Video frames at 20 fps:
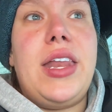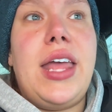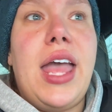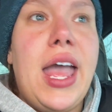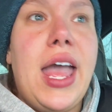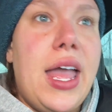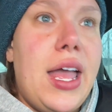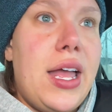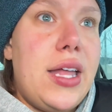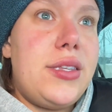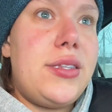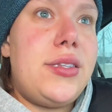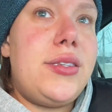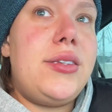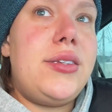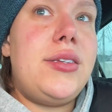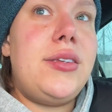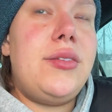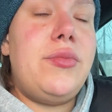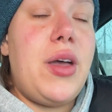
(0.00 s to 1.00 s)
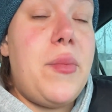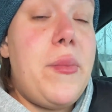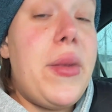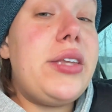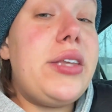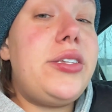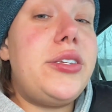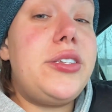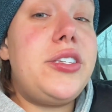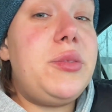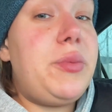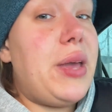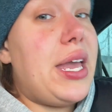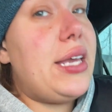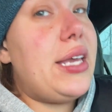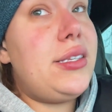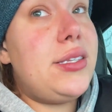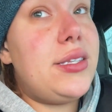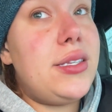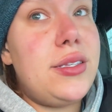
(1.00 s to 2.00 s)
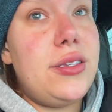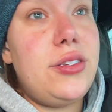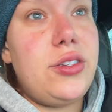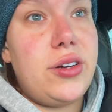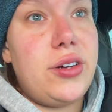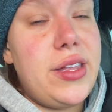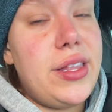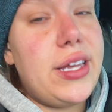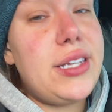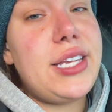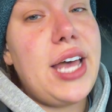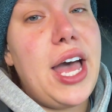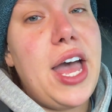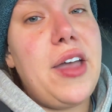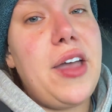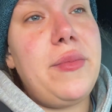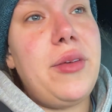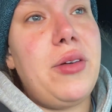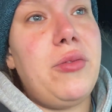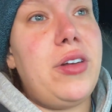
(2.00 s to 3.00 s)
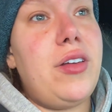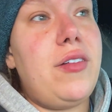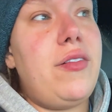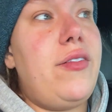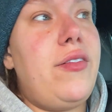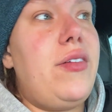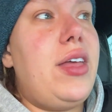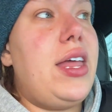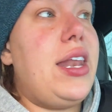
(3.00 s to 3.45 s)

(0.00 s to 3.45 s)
enhanced my mental space during that time and would have